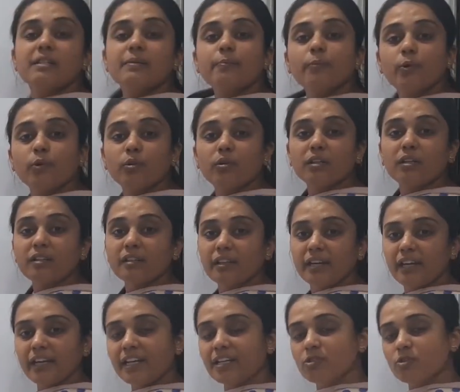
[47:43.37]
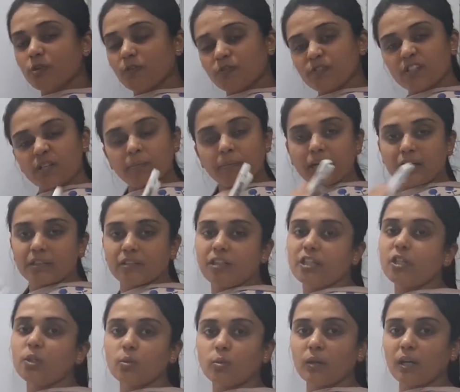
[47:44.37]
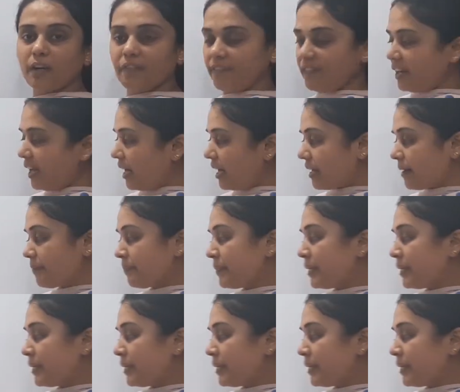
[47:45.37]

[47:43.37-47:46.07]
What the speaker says: pollen grains of some other yucca flower.